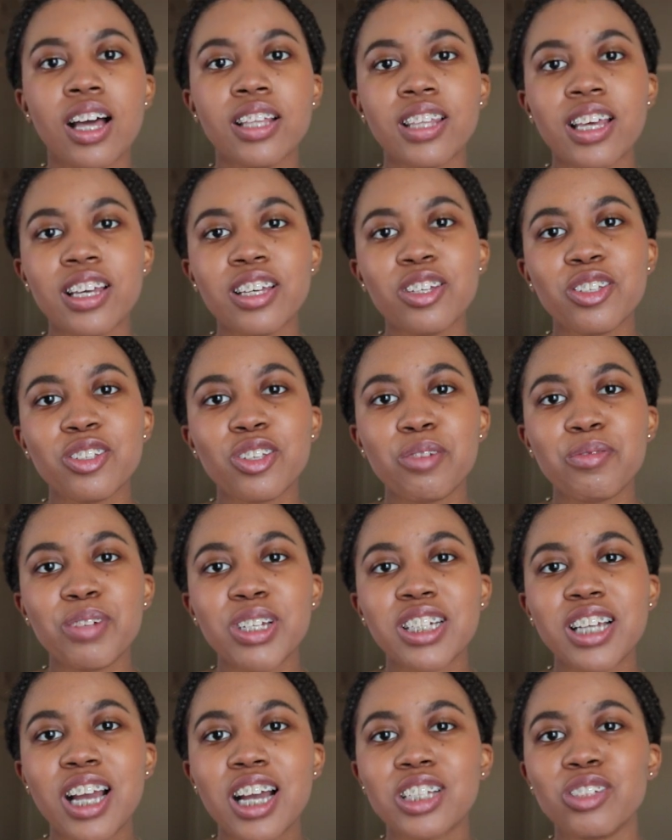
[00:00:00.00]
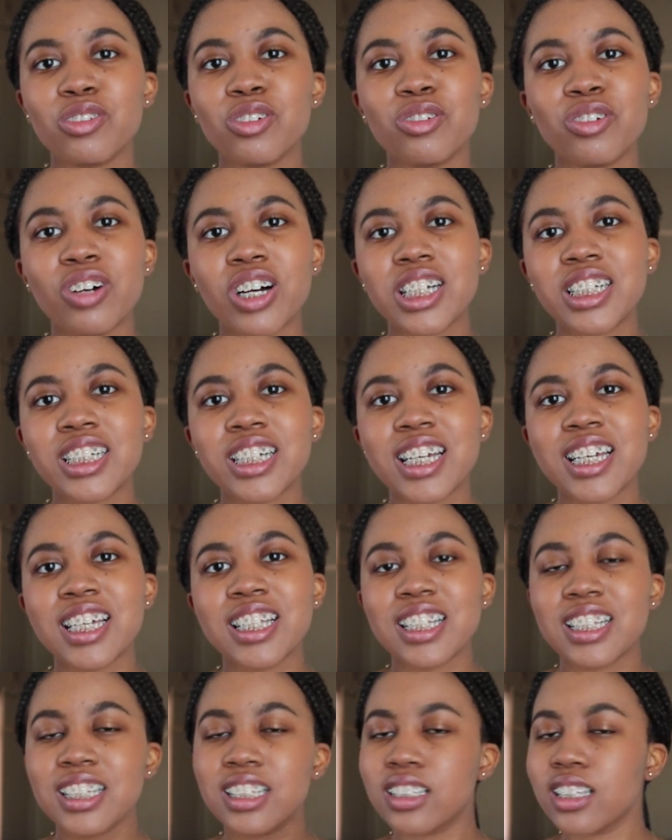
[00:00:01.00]
Thank you so much guys for watching.
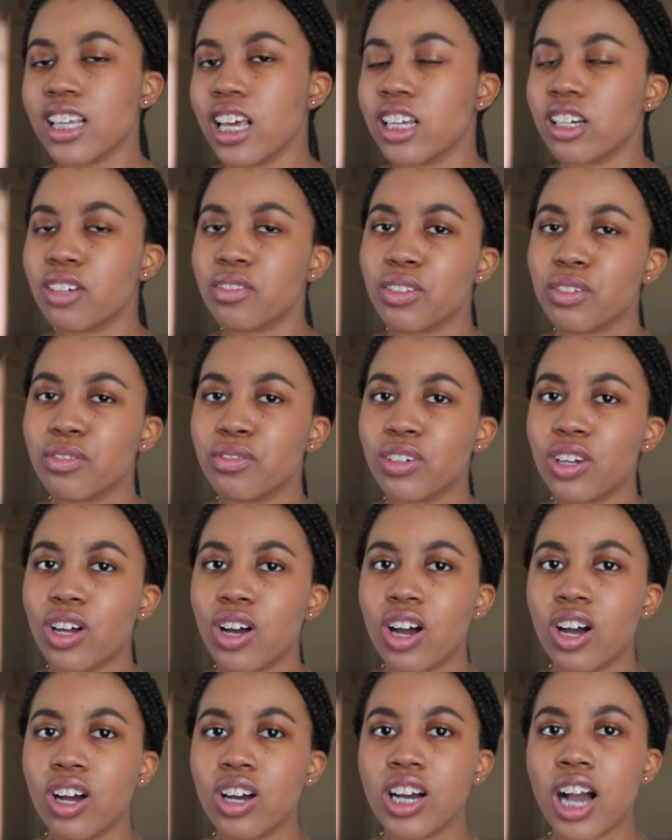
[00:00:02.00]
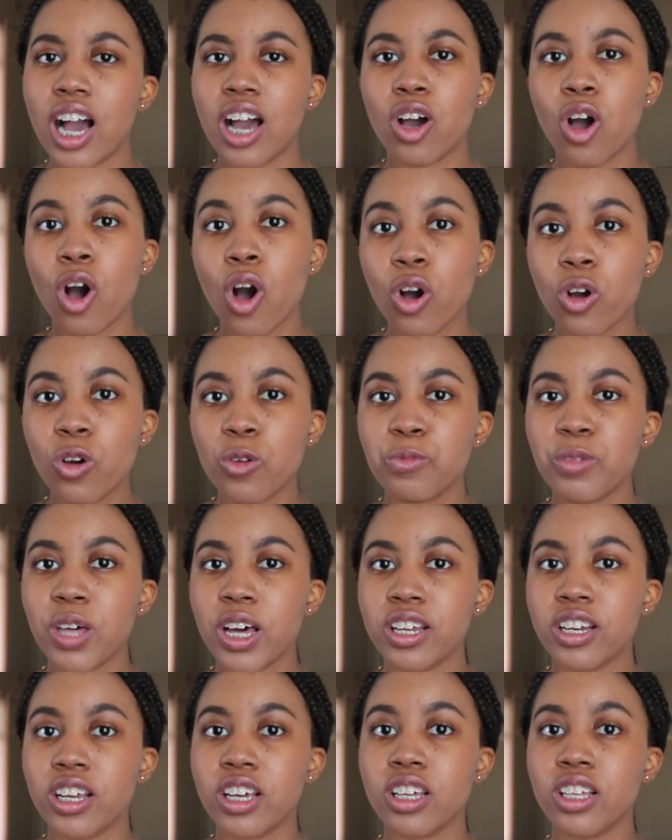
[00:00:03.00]
This is the end of the vlog. I hope
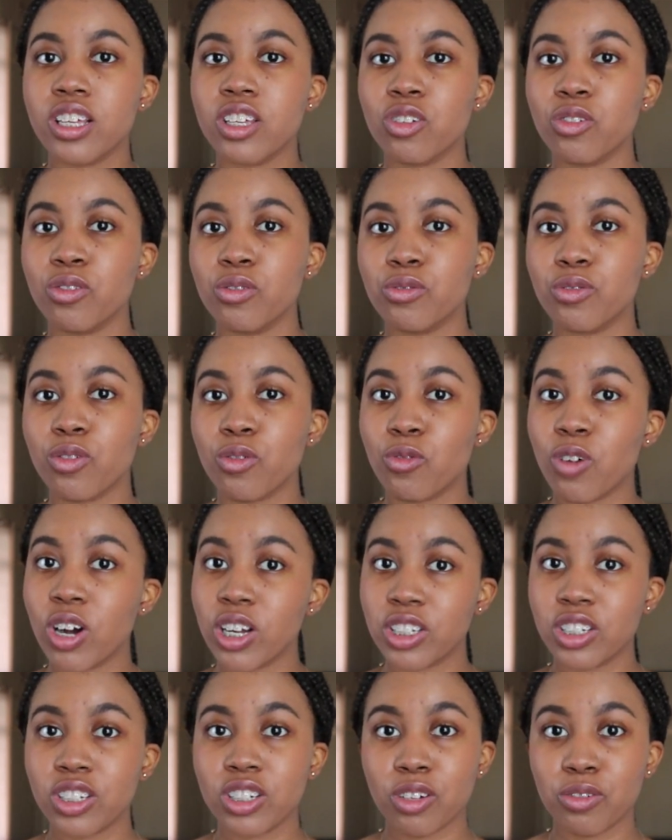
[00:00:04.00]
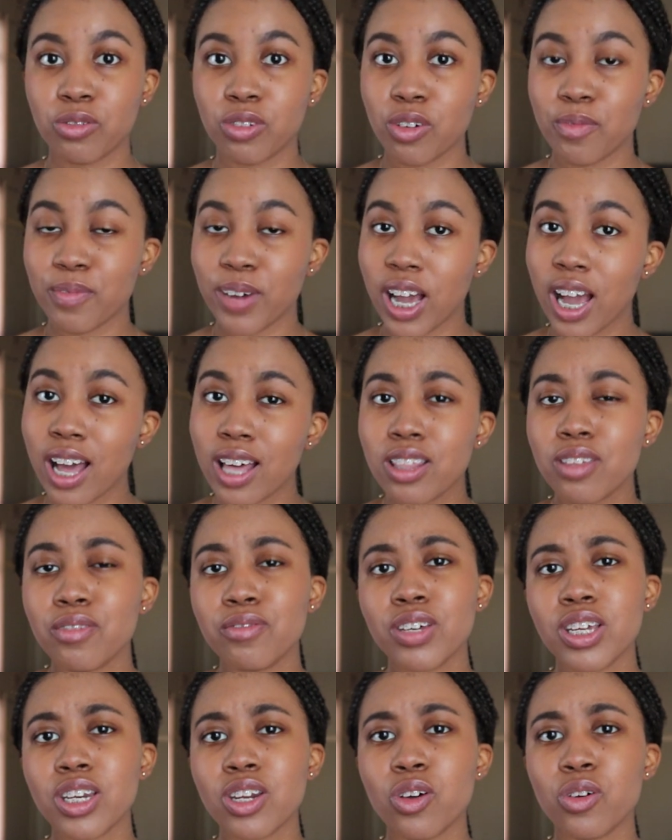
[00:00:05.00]
that you've watched a few of my other
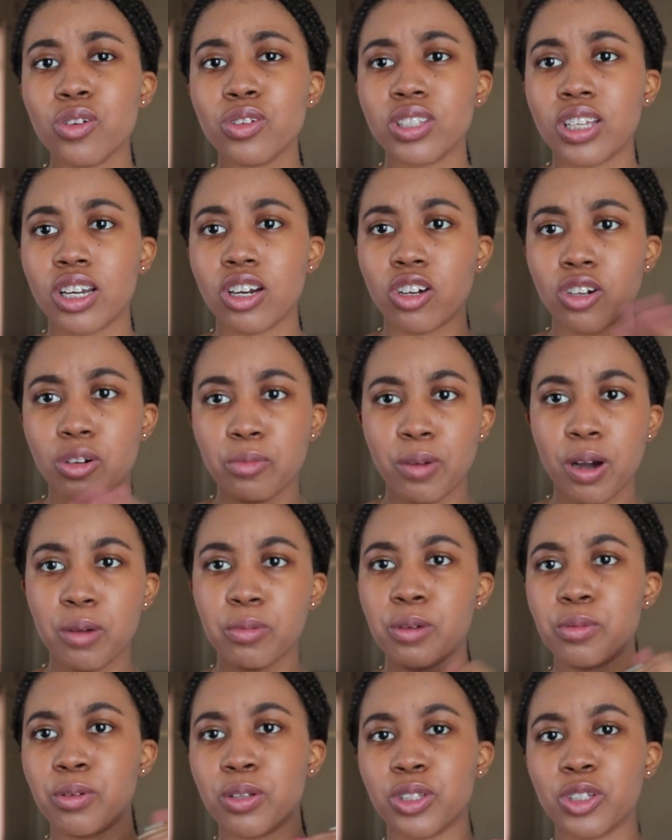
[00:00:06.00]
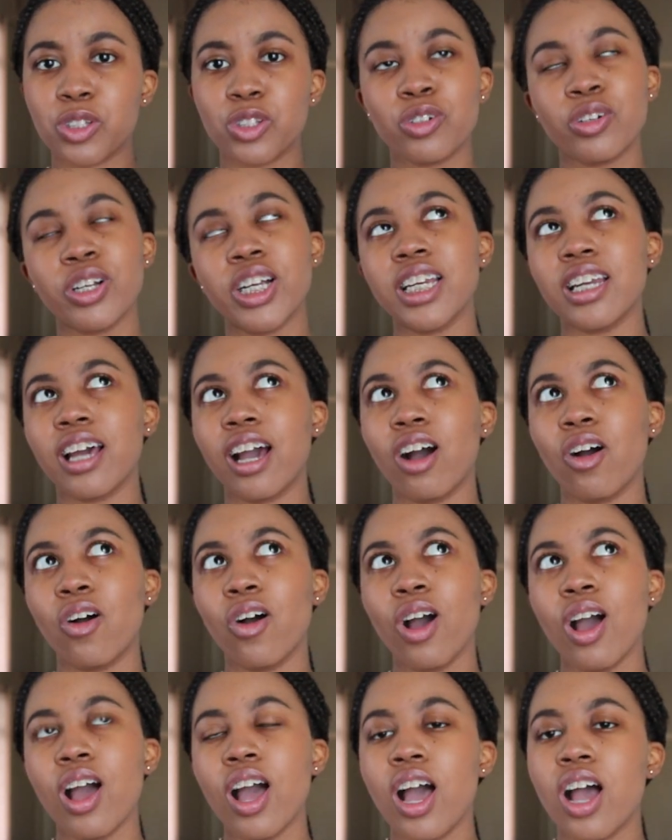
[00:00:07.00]
videos that are gonna pop up on the screen now.
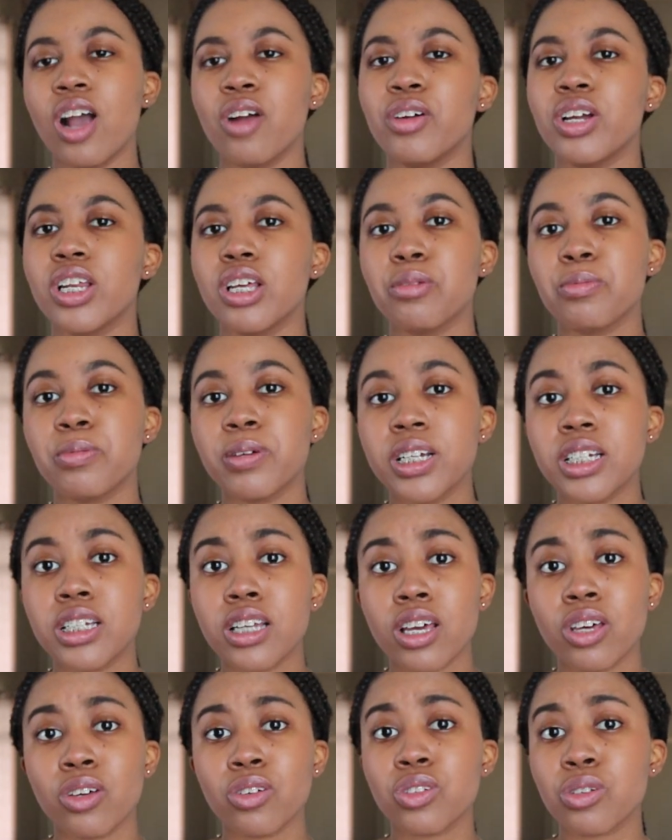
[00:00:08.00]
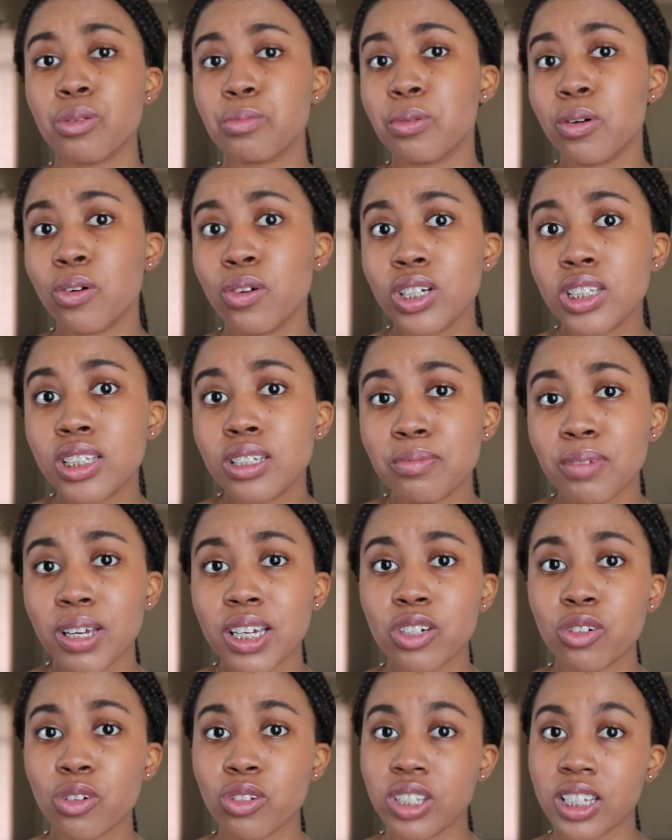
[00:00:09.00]
I really appreciate your support.
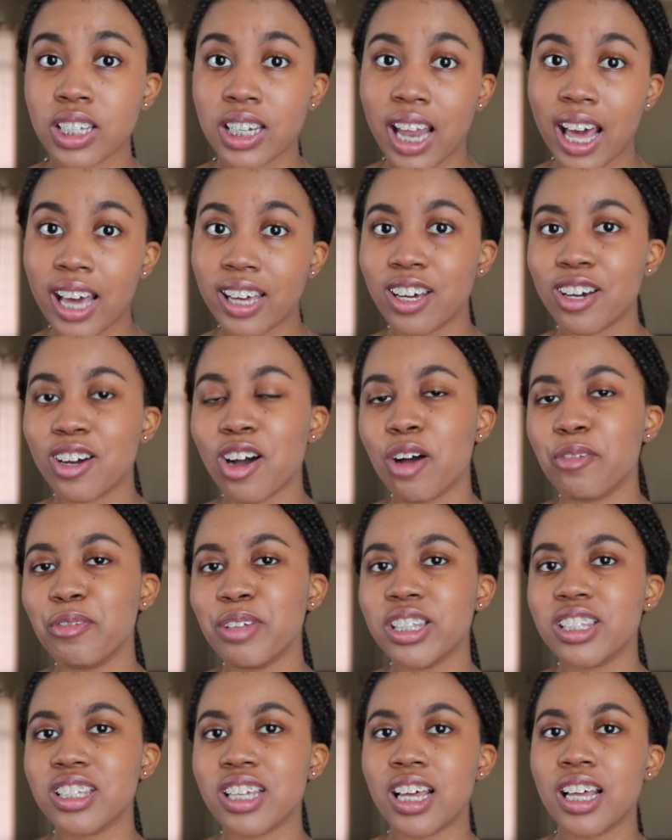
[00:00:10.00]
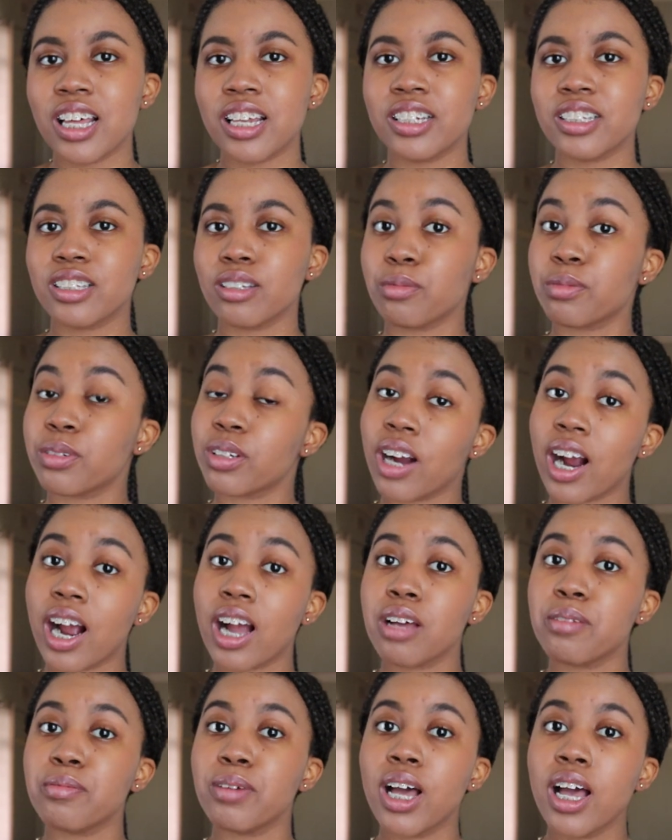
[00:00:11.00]
Make sure to like, comment, and
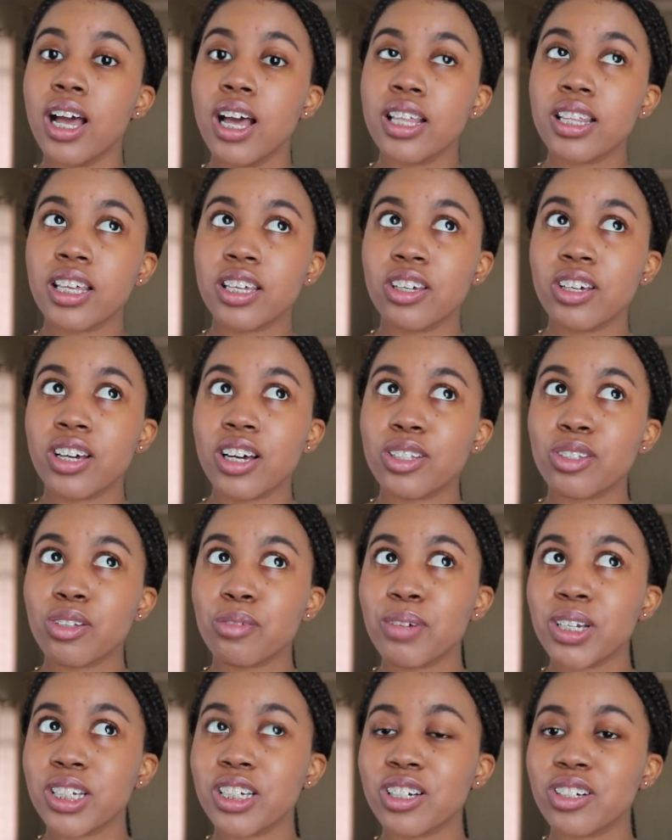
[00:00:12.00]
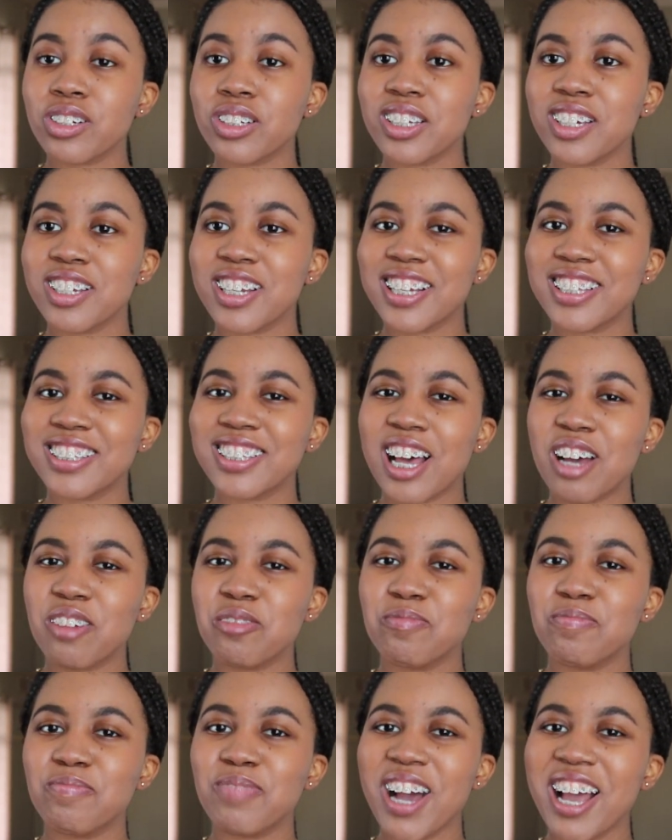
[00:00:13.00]
subscribe. Thank you guys so much, and I'll see you next
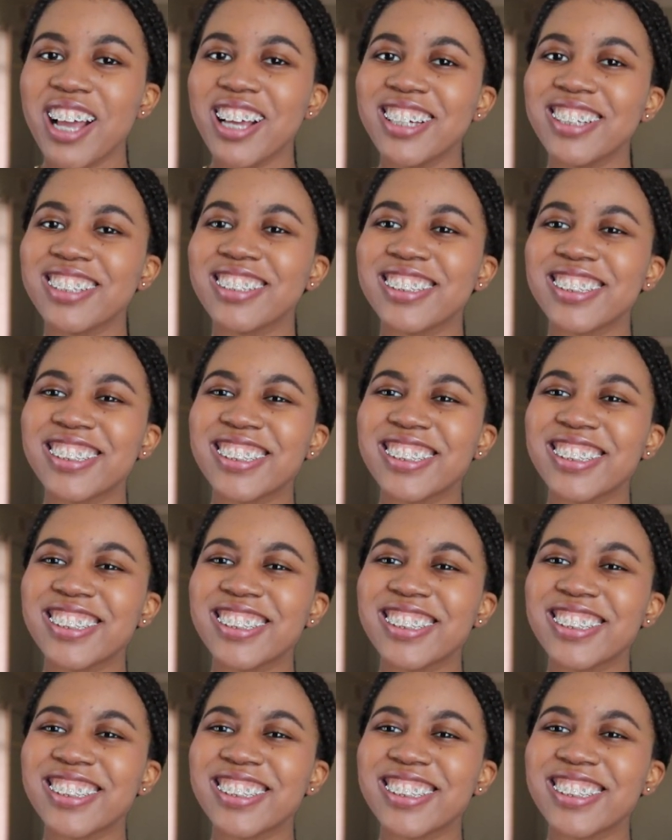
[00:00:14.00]
time. Bye.